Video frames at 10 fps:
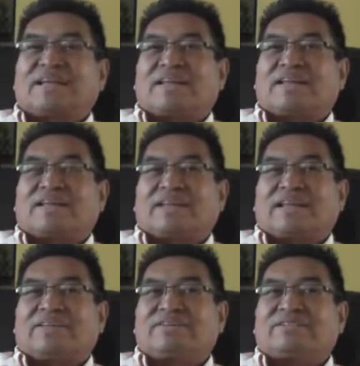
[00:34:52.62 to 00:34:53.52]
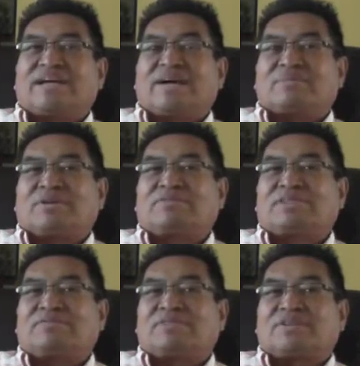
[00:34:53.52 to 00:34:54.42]
I think they use that
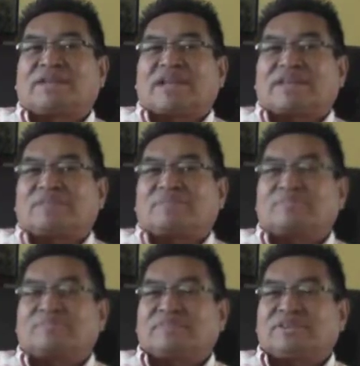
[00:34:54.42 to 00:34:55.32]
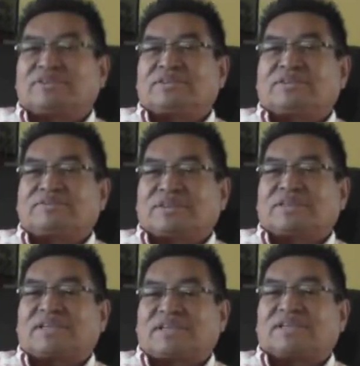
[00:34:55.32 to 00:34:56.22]
mostly for like using with
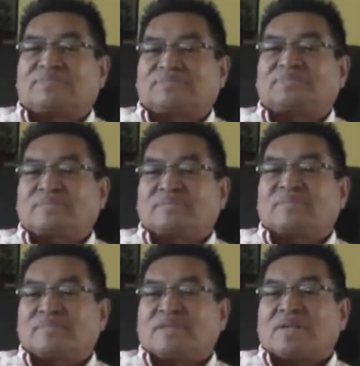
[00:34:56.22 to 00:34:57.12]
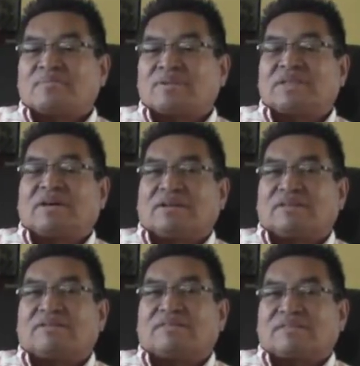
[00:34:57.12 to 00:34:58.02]
putting
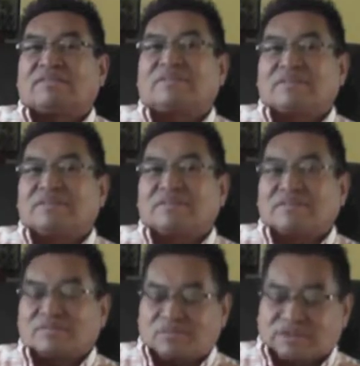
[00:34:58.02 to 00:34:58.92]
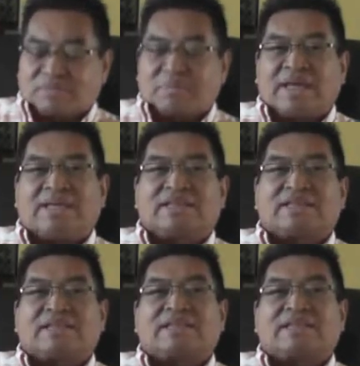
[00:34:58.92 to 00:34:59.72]
on with the paint.